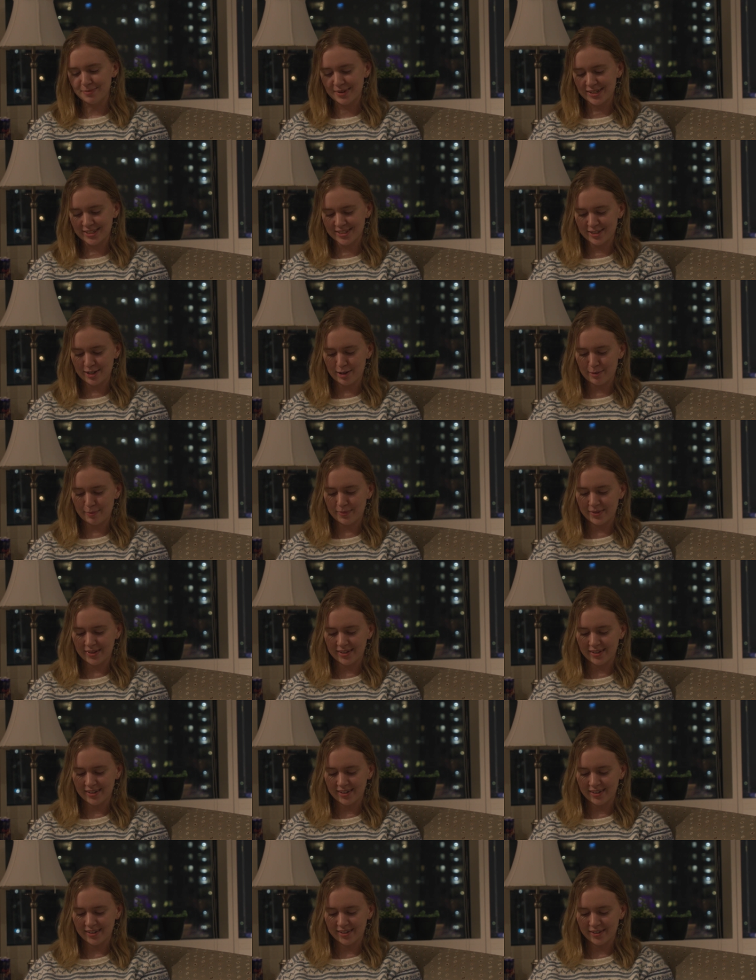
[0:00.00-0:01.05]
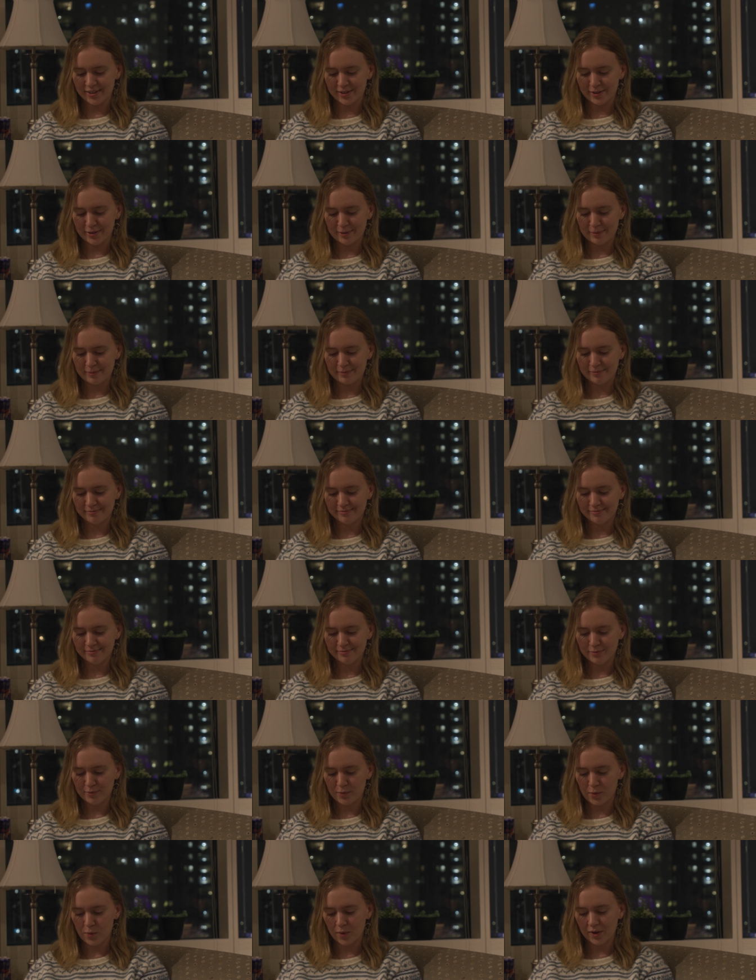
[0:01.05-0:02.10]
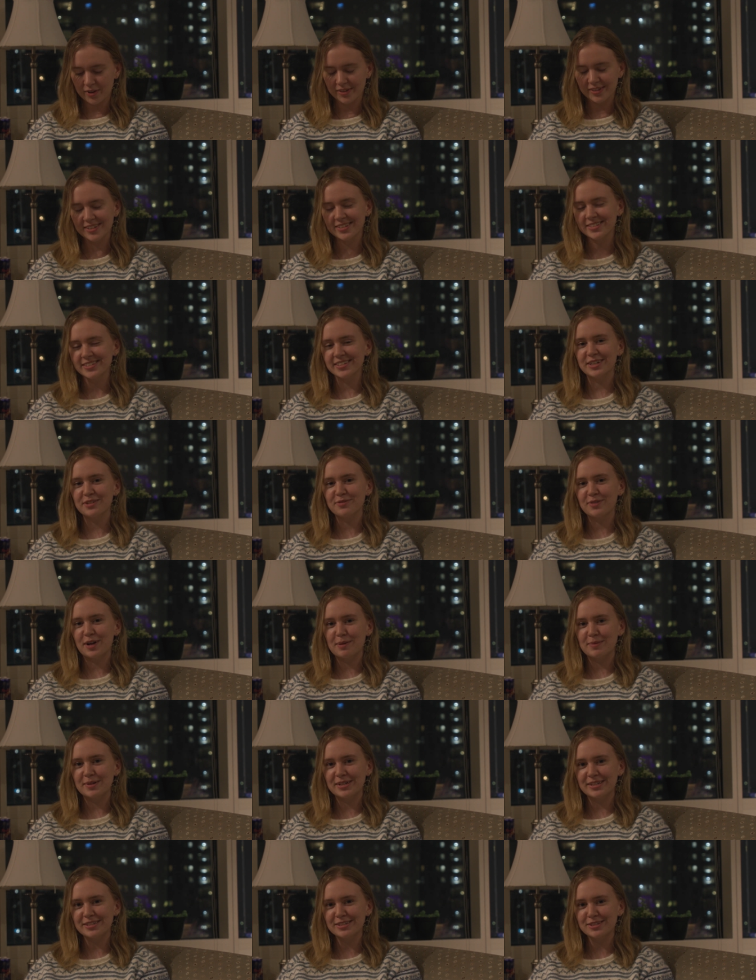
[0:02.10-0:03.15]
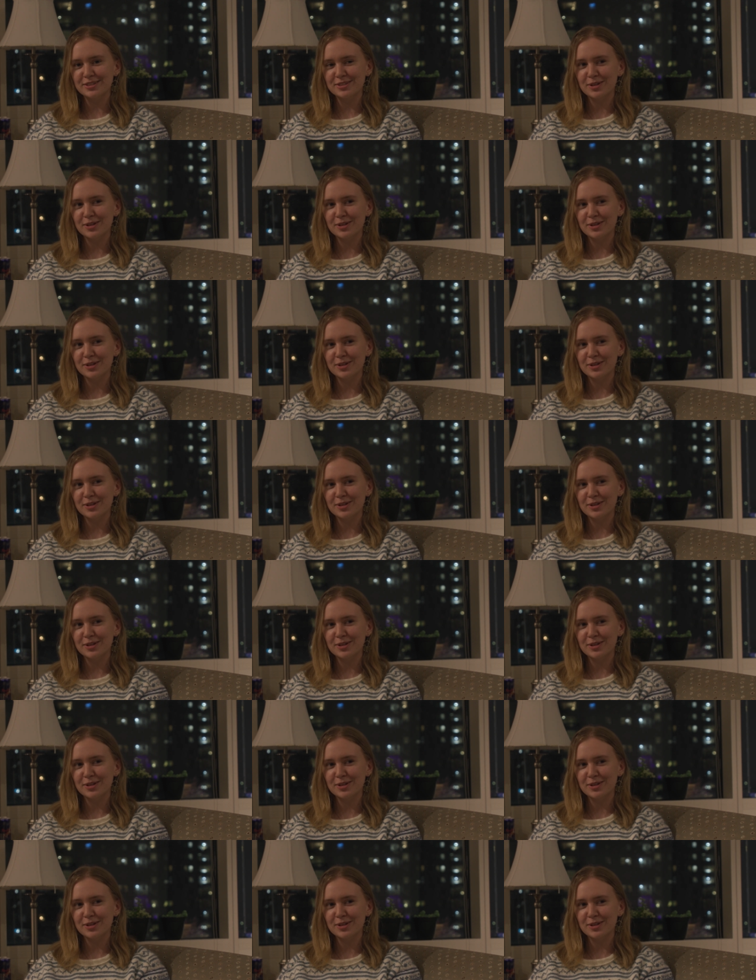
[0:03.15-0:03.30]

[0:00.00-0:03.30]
messed up the um, world is and the environment is.